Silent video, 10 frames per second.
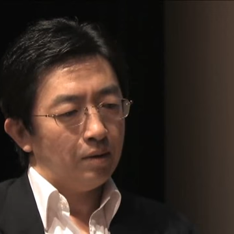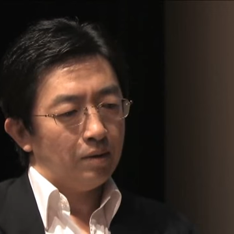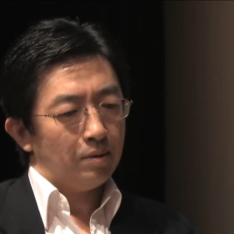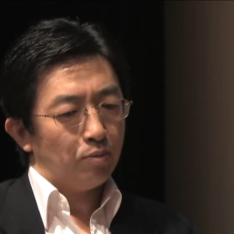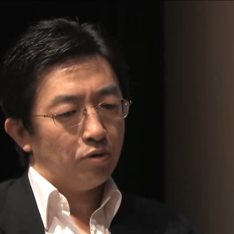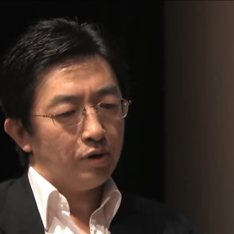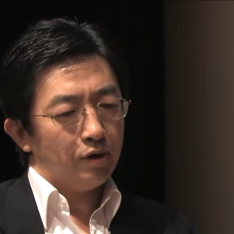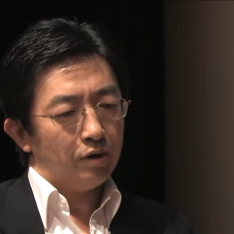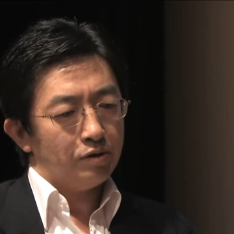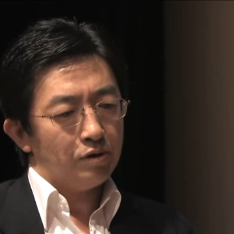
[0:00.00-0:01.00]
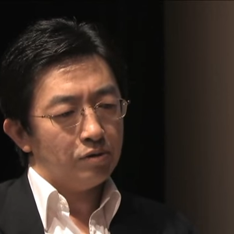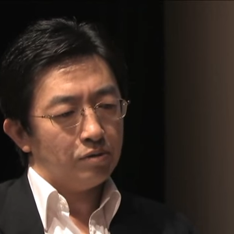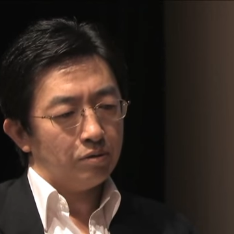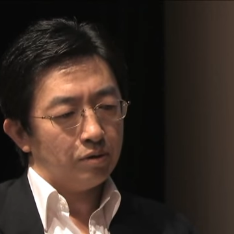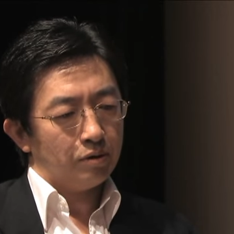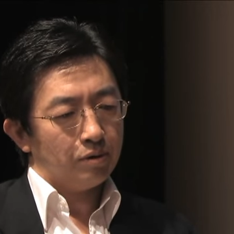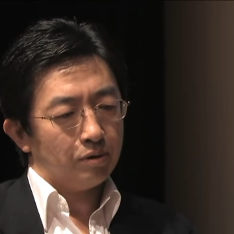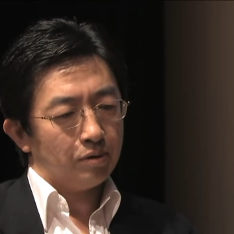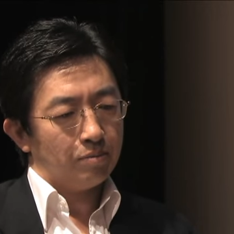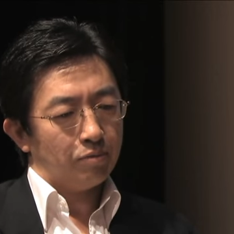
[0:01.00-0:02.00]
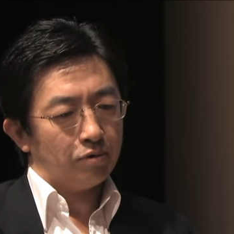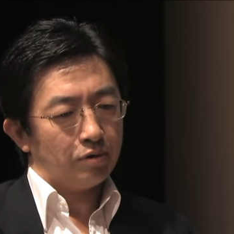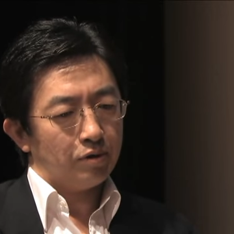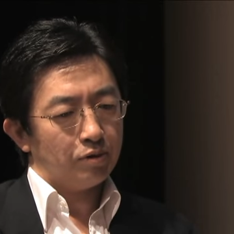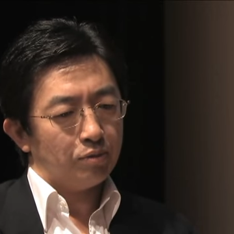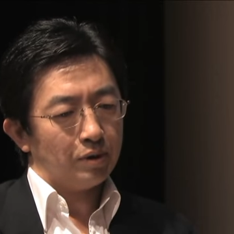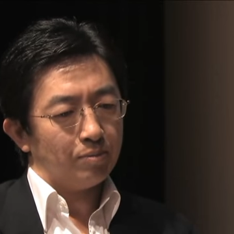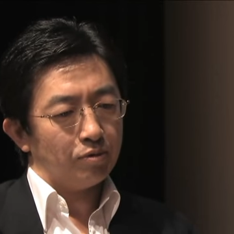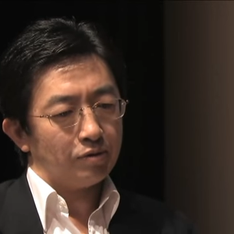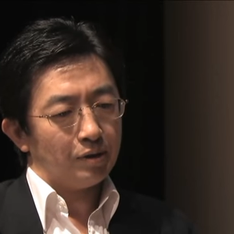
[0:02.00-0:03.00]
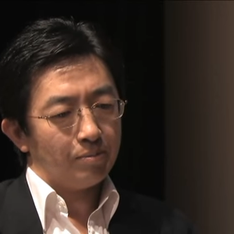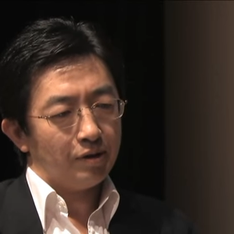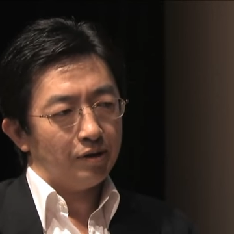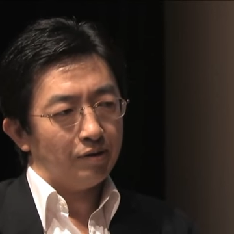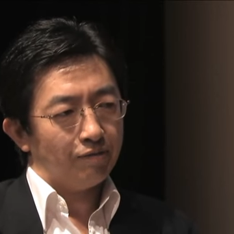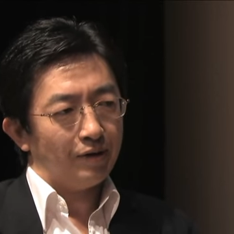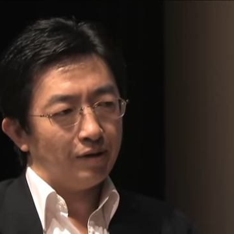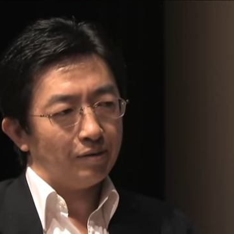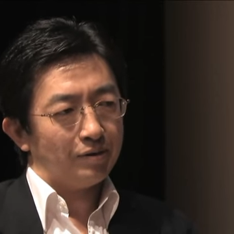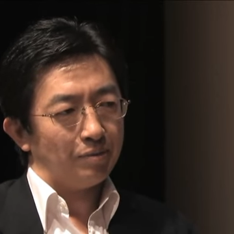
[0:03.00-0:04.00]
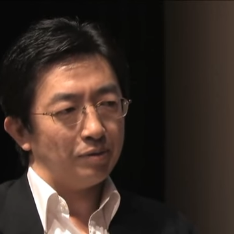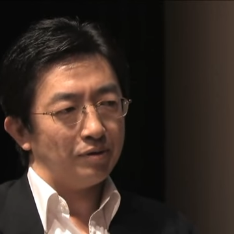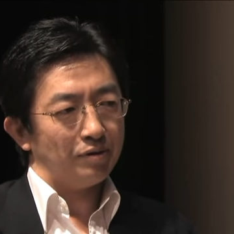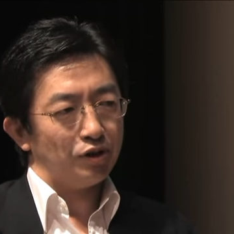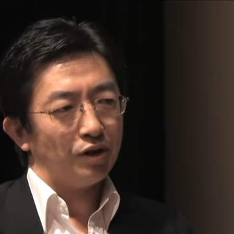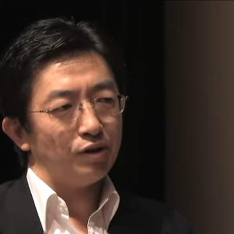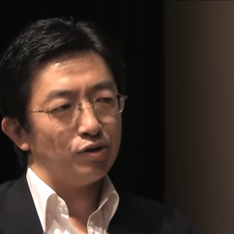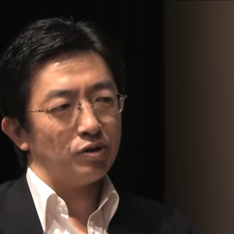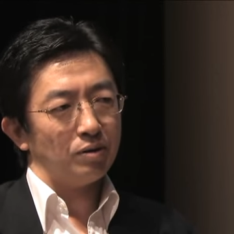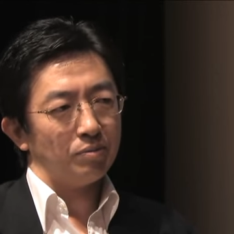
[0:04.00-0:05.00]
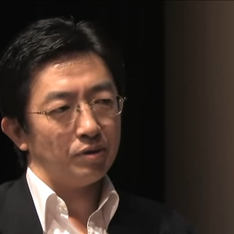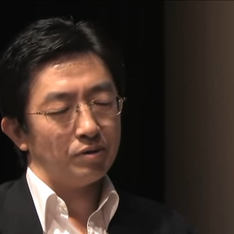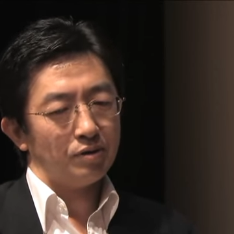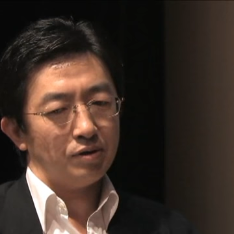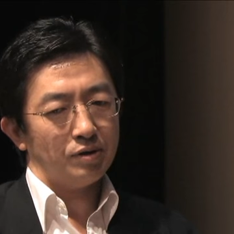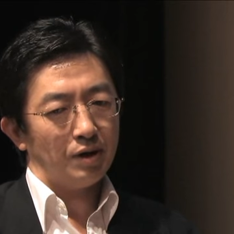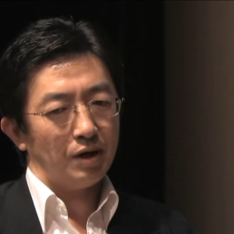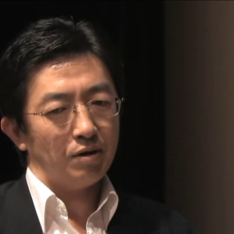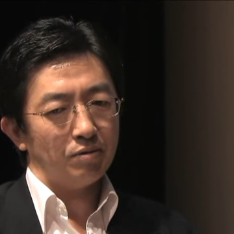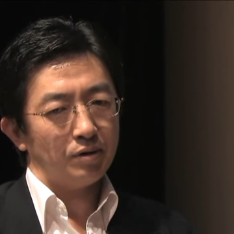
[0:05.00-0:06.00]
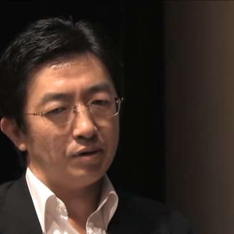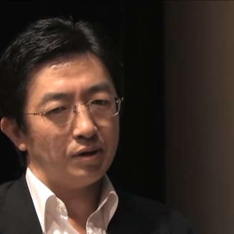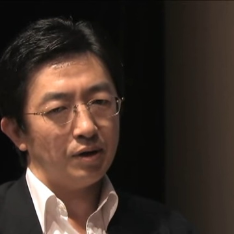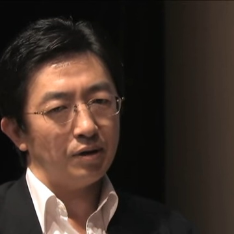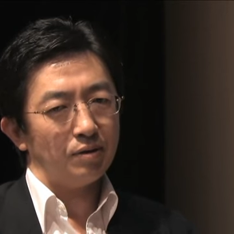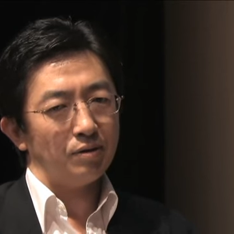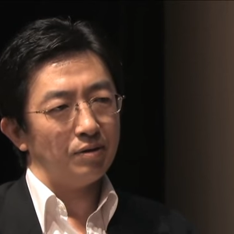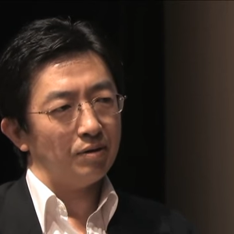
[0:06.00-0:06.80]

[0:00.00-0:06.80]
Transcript: the more he listens to it, the more troublesome he felt with the Chinasong because he said, how can